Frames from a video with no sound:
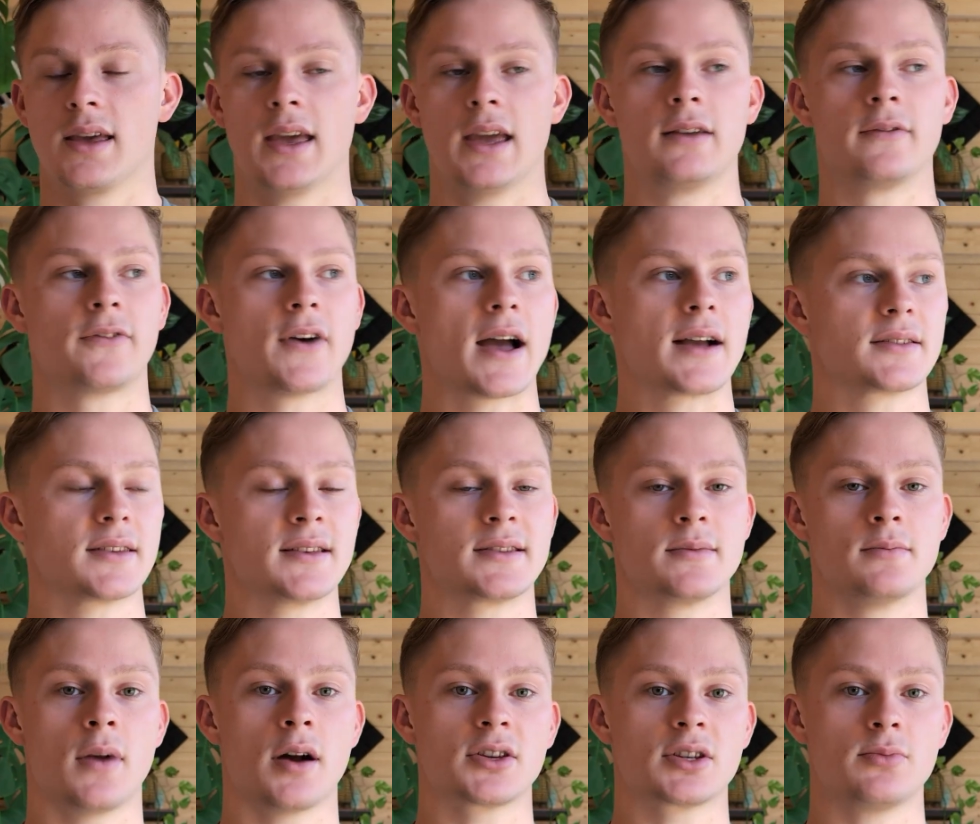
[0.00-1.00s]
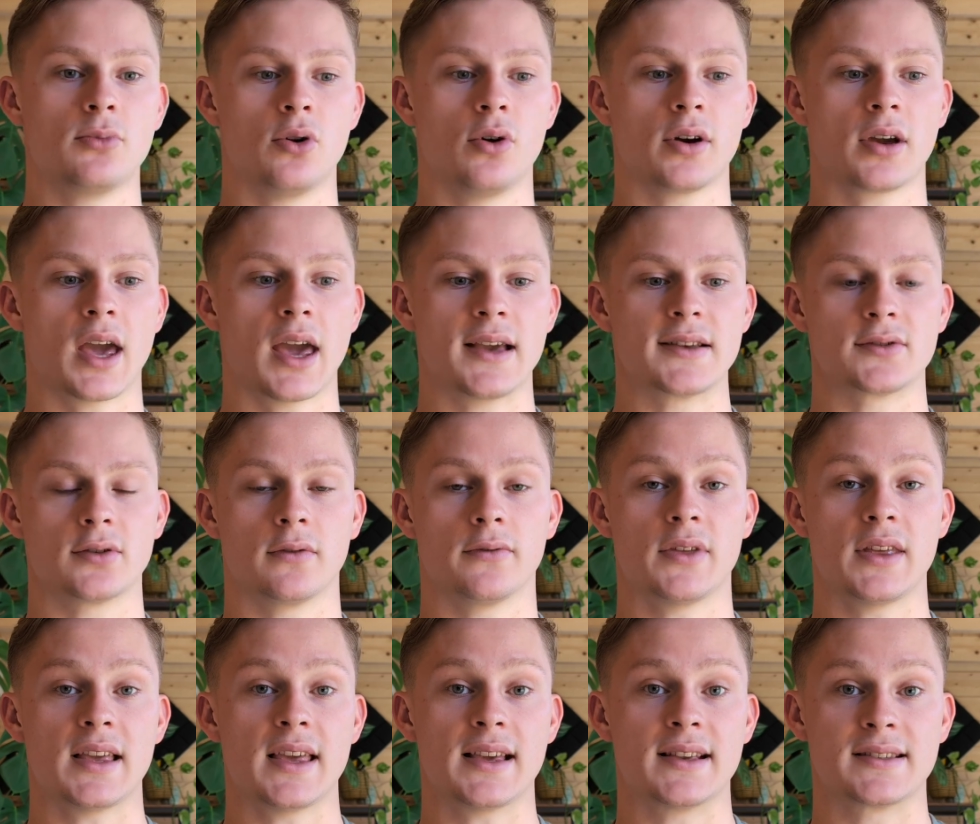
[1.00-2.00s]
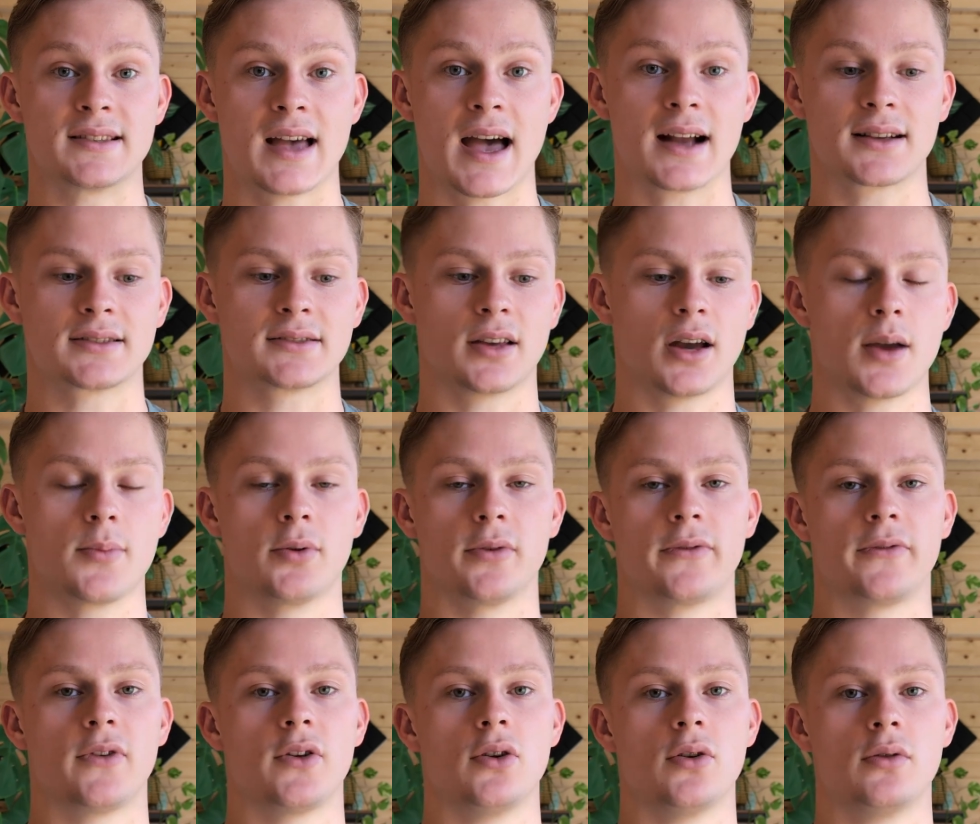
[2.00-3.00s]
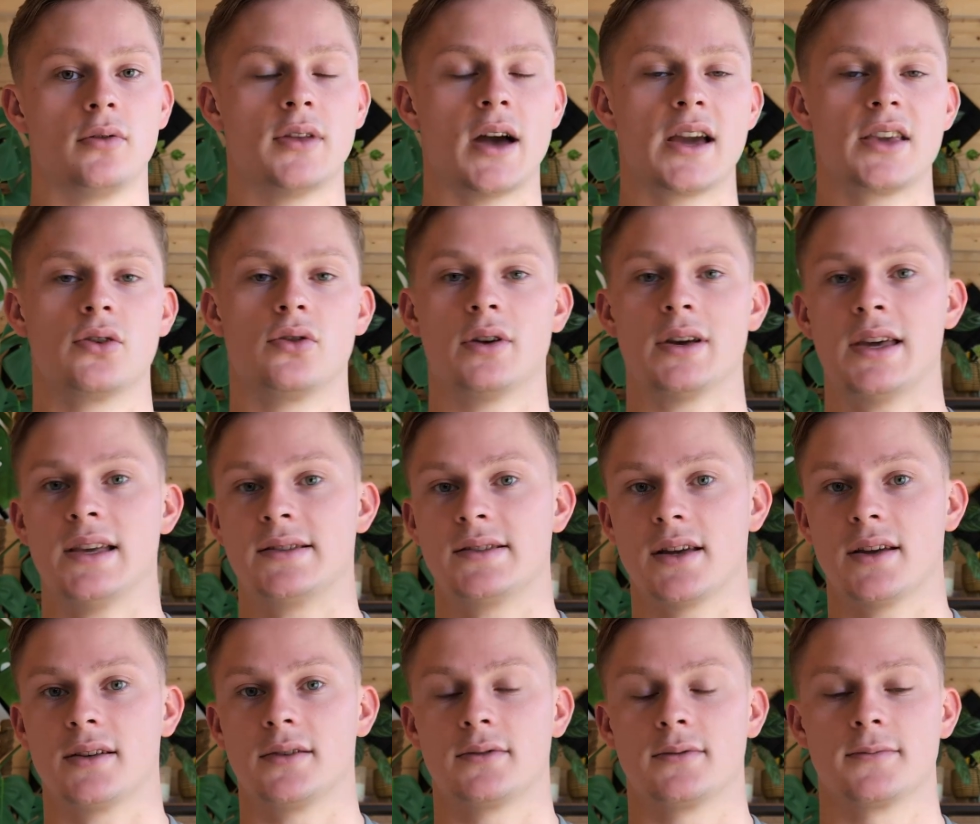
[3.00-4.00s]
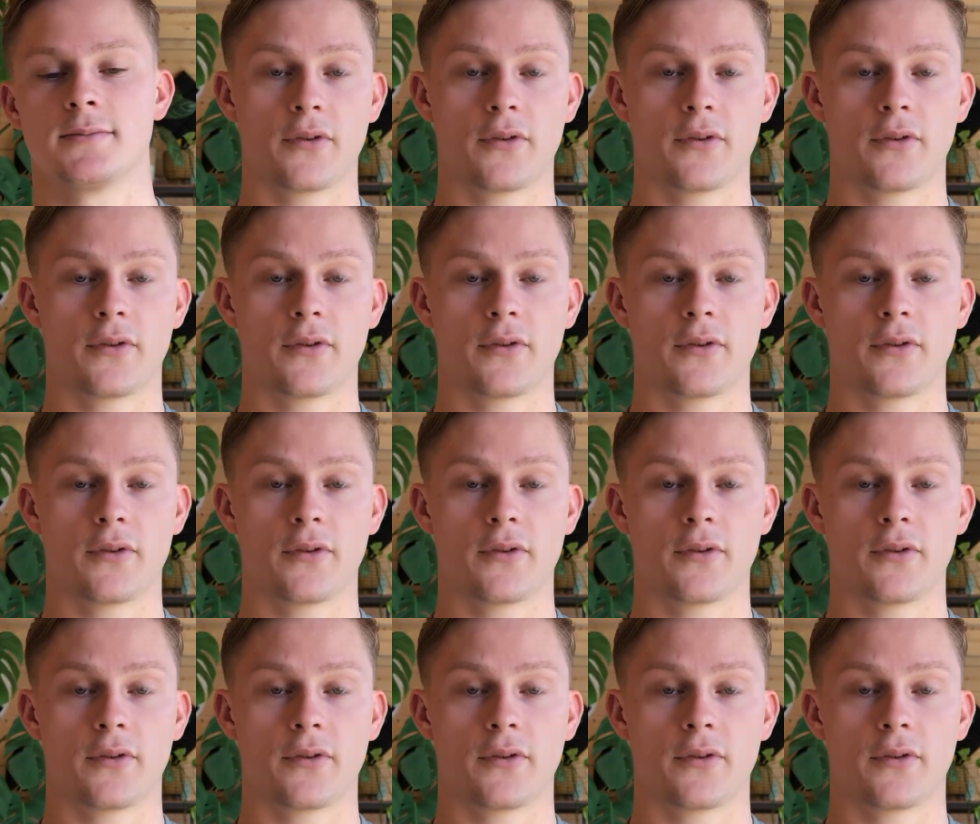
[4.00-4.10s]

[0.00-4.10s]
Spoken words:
In fact, it's much more a case of the exact type of food that you're eating.